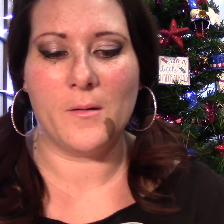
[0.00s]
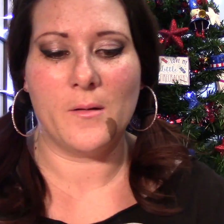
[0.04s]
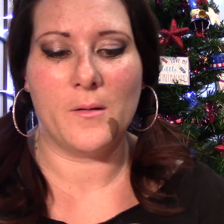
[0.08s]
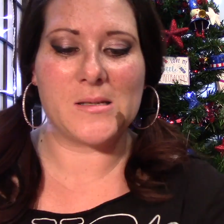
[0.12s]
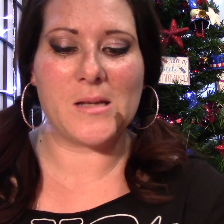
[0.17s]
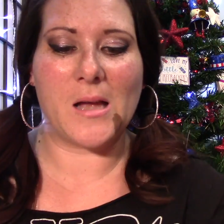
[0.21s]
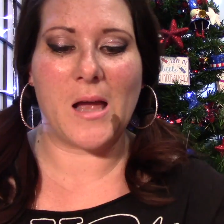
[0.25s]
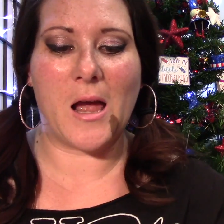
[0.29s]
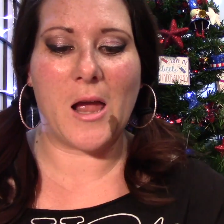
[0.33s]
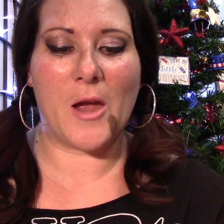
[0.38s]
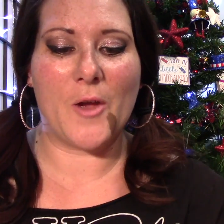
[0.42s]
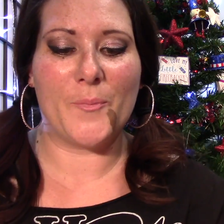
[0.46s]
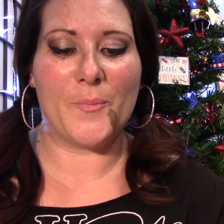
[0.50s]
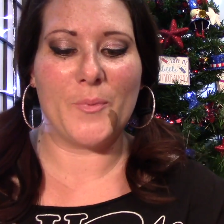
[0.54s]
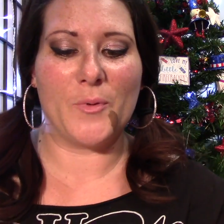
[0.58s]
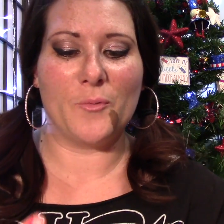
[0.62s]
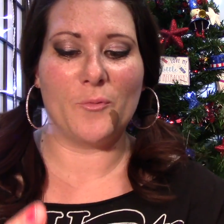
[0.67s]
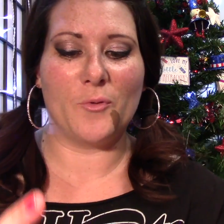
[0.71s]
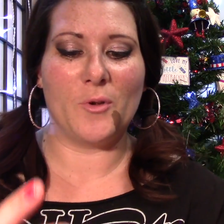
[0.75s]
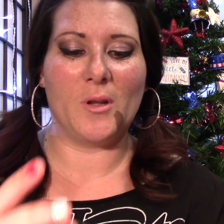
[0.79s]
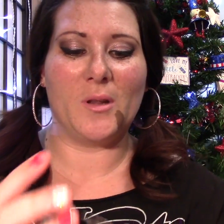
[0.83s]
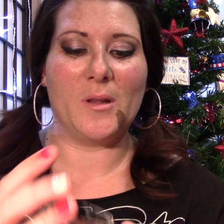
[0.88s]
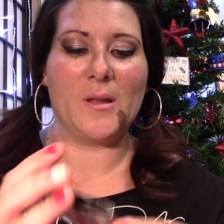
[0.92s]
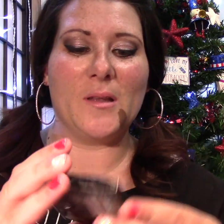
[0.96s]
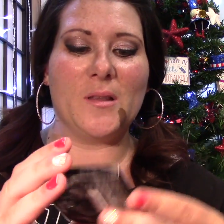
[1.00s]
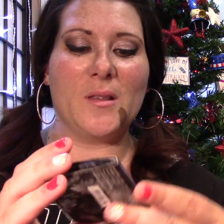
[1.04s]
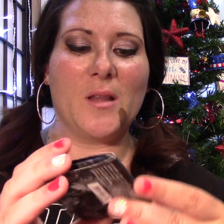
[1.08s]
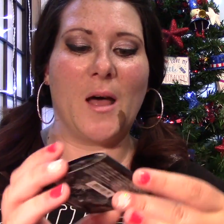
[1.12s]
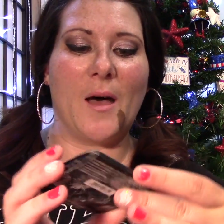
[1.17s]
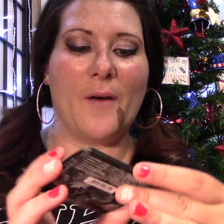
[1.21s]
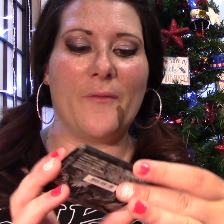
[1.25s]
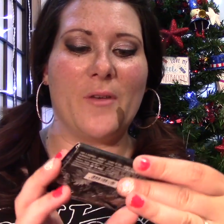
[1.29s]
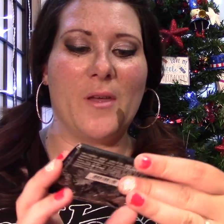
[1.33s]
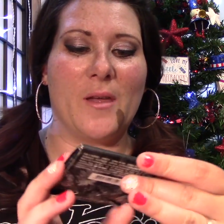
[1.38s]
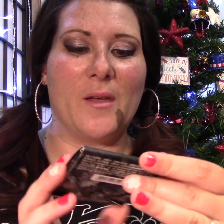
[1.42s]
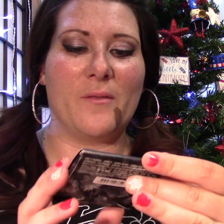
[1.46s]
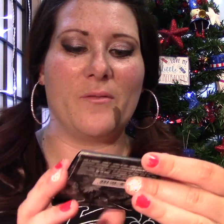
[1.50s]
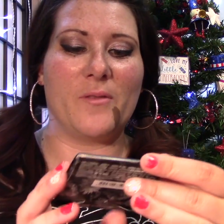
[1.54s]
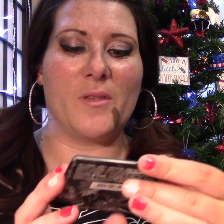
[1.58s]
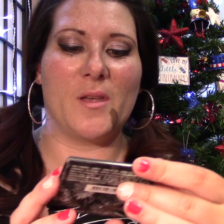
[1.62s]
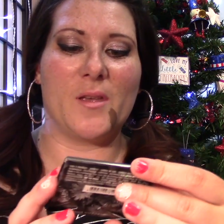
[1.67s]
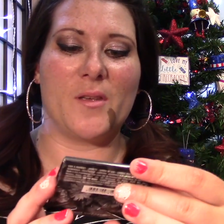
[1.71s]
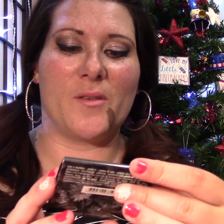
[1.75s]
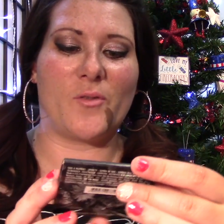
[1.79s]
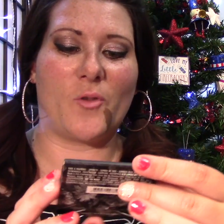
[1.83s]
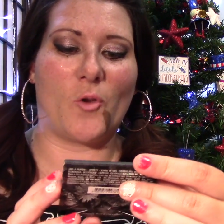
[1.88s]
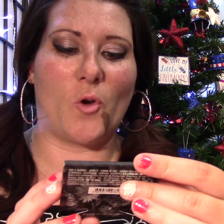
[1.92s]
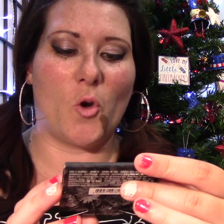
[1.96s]
I've been really loving
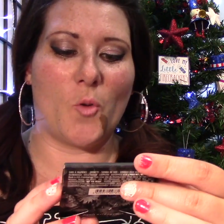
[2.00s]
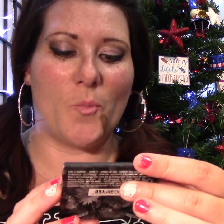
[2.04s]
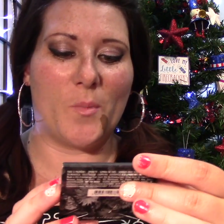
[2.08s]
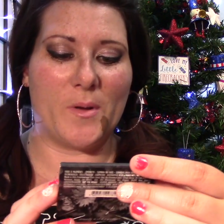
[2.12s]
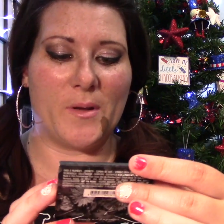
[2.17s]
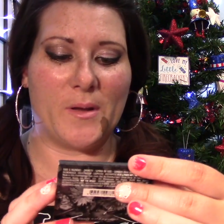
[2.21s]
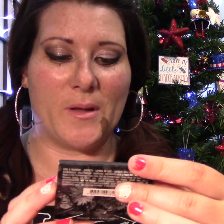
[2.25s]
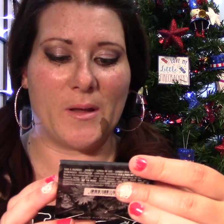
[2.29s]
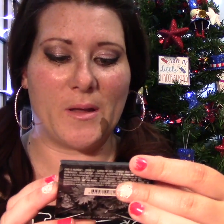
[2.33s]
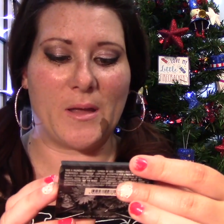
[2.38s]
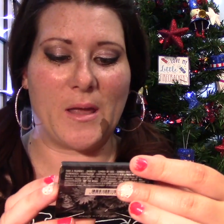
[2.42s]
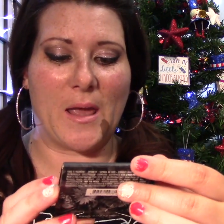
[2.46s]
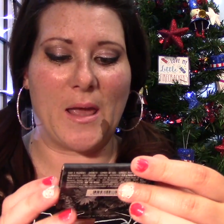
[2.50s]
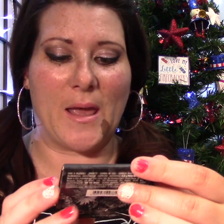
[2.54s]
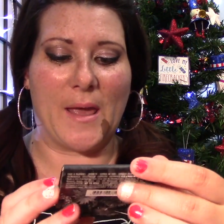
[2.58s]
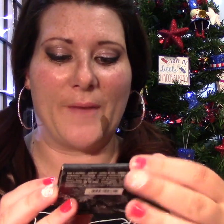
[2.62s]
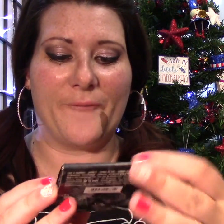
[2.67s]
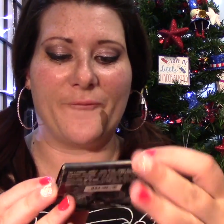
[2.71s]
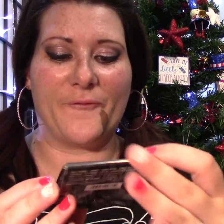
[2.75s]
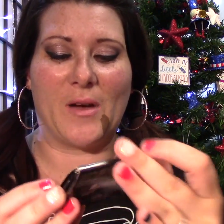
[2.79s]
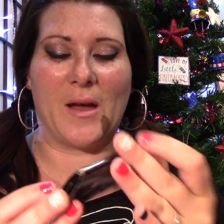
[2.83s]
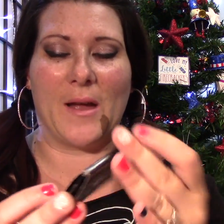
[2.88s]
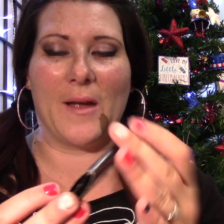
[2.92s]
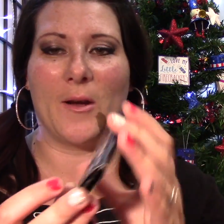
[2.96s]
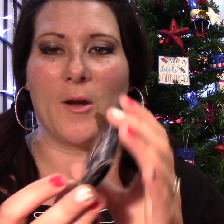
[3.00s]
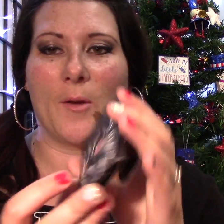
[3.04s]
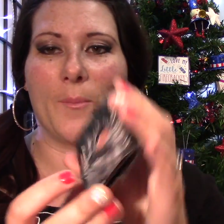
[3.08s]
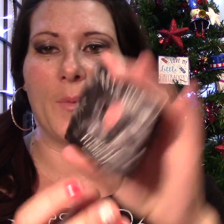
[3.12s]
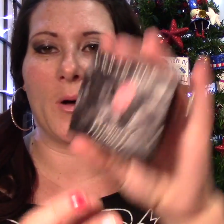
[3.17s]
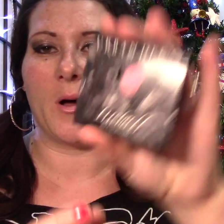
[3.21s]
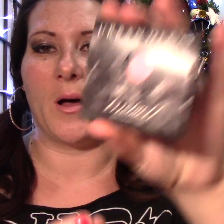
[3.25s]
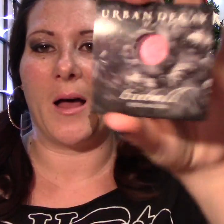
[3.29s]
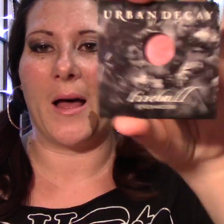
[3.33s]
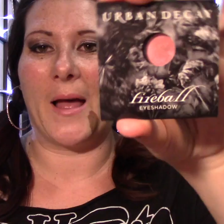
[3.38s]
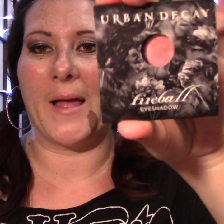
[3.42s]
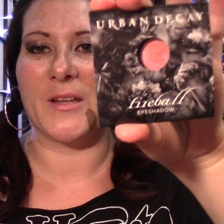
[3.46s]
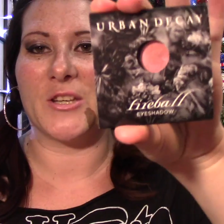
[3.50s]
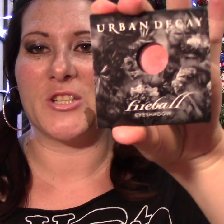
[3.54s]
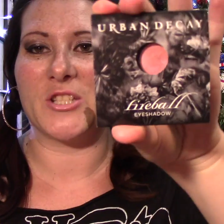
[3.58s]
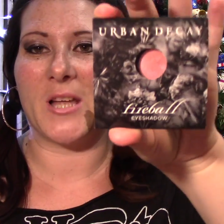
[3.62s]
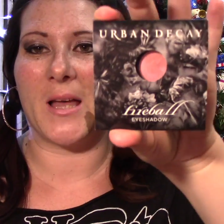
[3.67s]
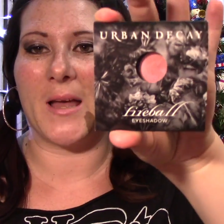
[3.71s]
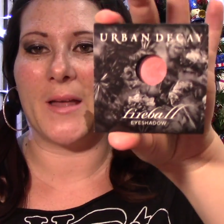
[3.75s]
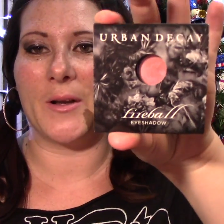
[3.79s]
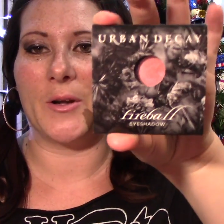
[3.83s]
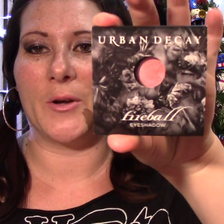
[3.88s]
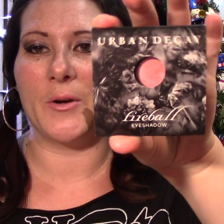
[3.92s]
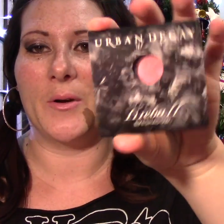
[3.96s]
this Urban Decay Fireball
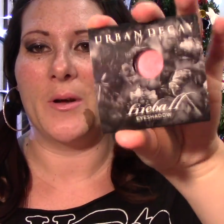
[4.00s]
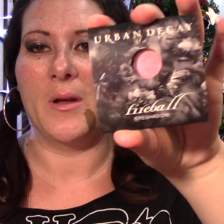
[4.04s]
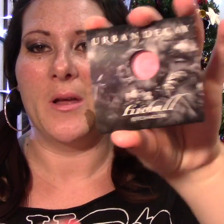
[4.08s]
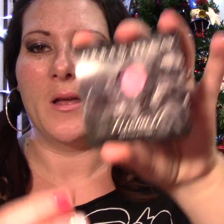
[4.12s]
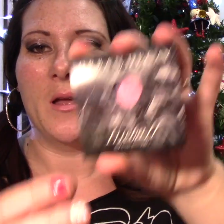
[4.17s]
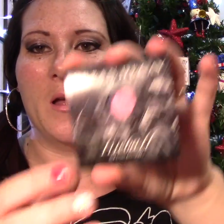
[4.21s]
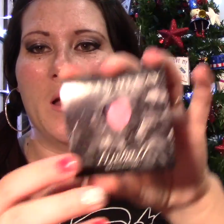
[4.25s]
Eyeshadow.